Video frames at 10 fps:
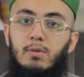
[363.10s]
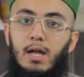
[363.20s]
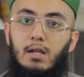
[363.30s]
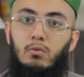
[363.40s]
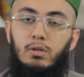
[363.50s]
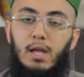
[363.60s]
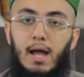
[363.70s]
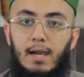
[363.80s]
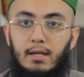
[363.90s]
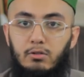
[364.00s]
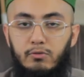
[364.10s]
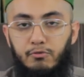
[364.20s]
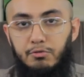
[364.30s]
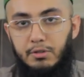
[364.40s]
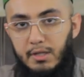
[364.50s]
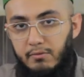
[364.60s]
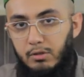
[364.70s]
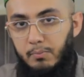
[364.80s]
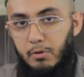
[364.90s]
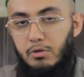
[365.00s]
subhanahu wa ta'ala to
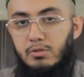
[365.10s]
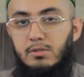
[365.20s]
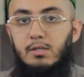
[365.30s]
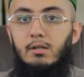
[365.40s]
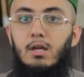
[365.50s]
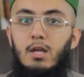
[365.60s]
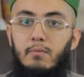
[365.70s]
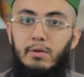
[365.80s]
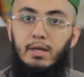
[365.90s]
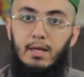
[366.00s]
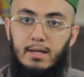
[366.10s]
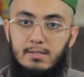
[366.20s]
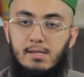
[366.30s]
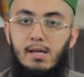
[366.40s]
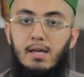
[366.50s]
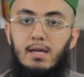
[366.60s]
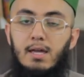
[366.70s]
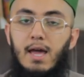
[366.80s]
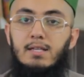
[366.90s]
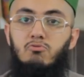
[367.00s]
forgive the person because
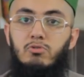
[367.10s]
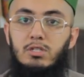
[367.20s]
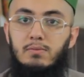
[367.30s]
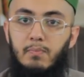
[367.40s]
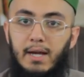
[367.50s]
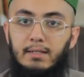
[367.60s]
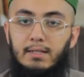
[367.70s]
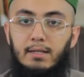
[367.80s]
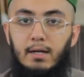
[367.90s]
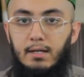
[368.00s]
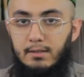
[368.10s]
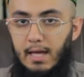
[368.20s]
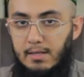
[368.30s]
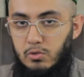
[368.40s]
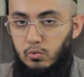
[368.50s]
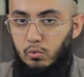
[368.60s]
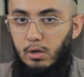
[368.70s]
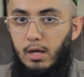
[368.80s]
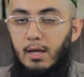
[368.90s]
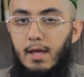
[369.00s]
he has respected that
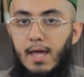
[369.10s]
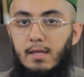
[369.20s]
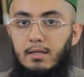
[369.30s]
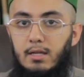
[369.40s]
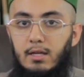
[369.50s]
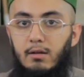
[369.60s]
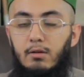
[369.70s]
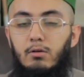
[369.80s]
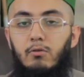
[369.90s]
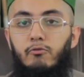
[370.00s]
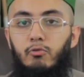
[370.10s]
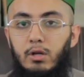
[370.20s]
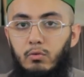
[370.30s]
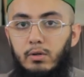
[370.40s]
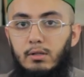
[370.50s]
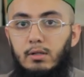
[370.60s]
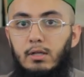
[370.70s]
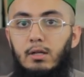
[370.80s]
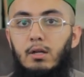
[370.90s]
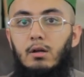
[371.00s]
surah and he
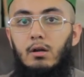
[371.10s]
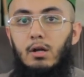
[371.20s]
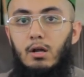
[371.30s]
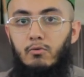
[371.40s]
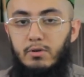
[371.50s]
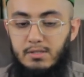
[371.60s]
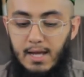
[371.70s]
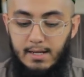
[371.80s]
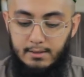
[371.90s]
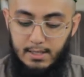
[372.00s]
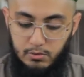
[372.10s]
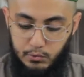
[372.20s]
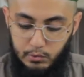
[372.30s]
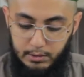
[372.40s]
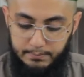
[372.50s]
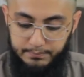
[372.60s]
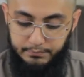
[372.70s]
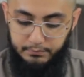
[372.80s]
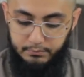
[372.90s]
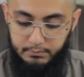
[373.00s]
frequently recited that surah.
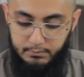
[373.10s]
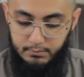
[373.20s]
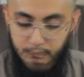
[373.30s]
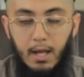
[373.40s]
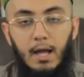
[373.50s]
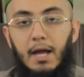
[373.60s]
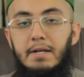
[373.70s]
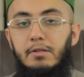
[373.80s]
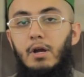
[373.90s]
Another